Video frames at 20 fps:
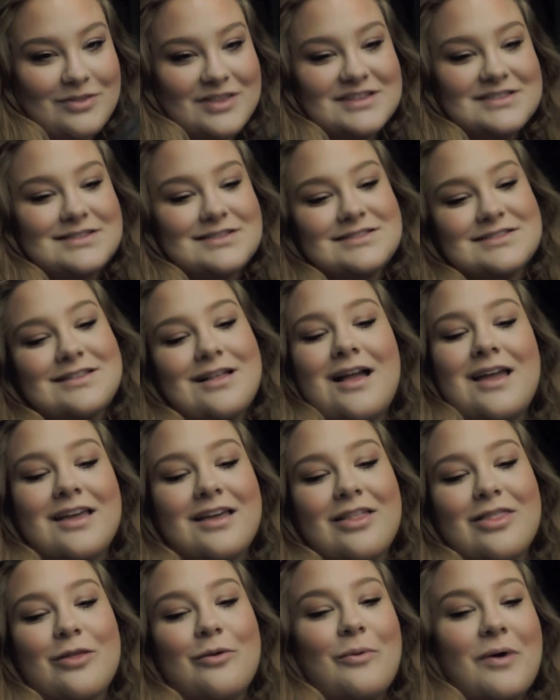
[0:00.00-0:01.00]
This is
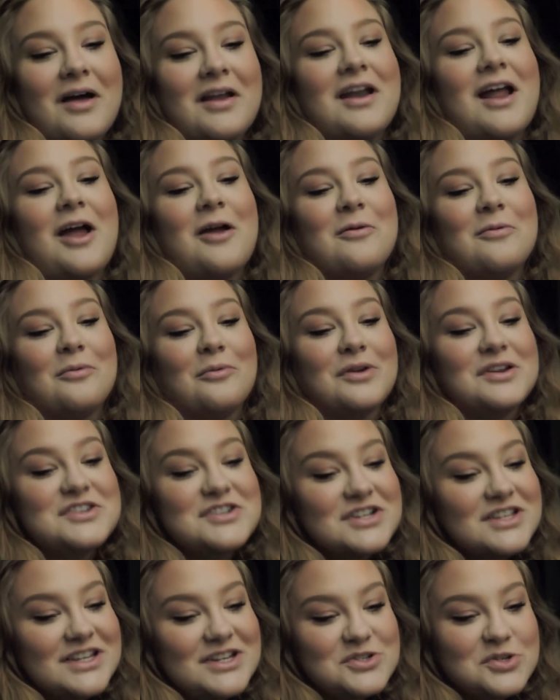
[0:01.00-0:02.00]
like the one I
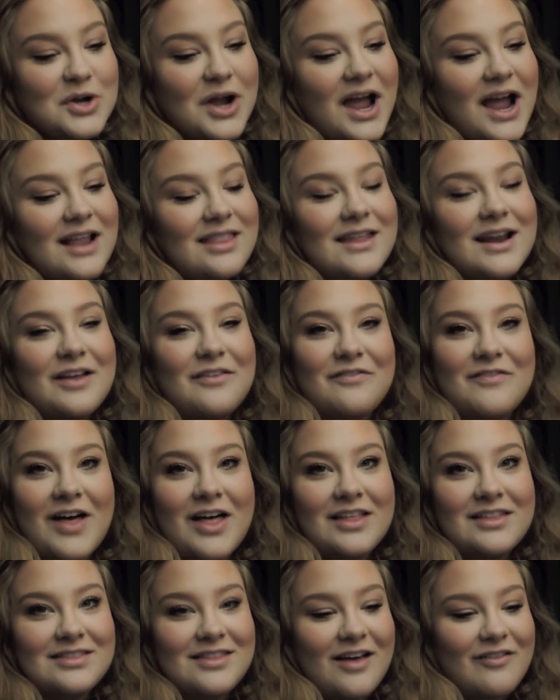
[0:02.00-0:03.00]
originally tried that I
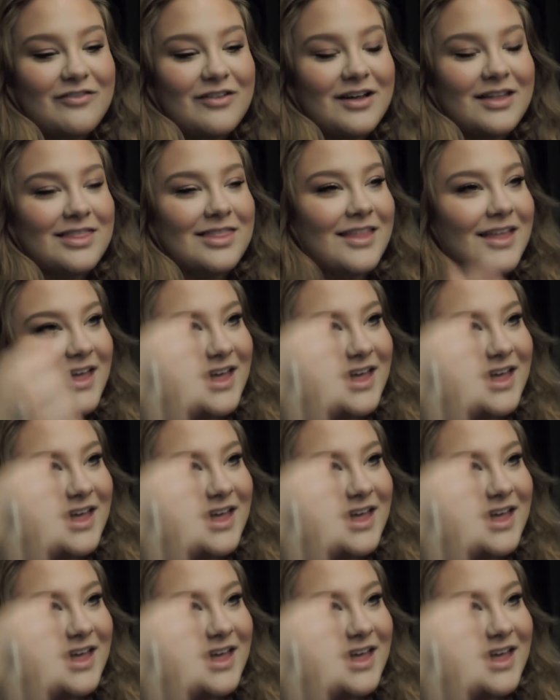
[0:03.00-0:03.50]
fell in love with,